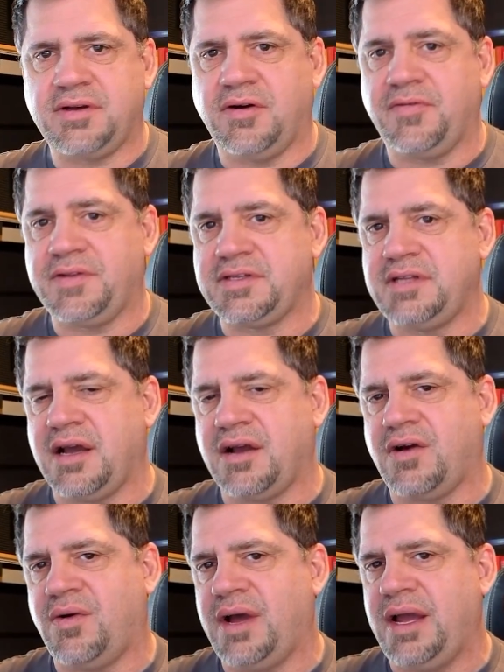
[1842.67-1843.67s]
if it's not
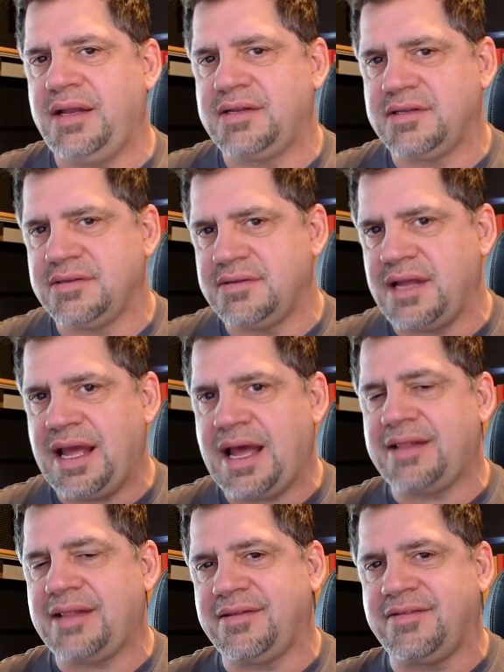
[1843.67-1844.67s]
quite
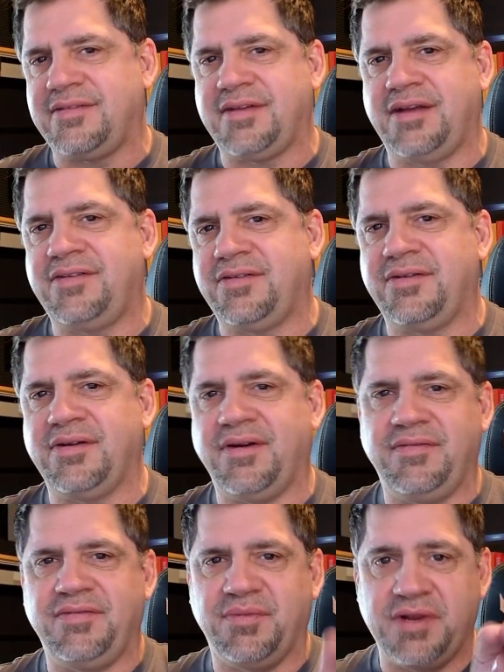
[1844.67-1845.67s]
at the center
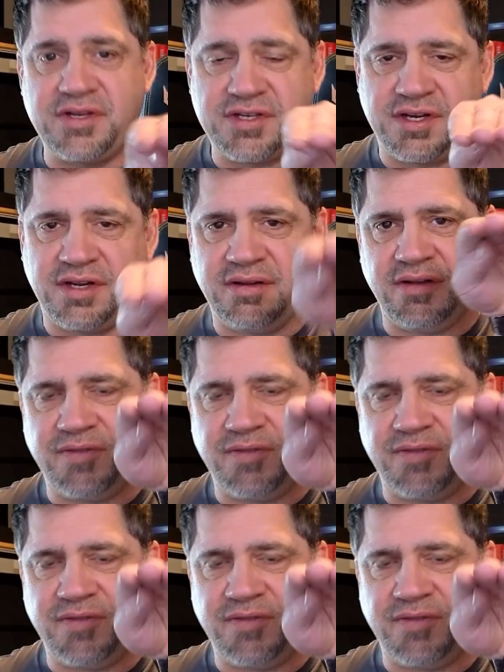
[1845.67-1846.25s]
of the windshield,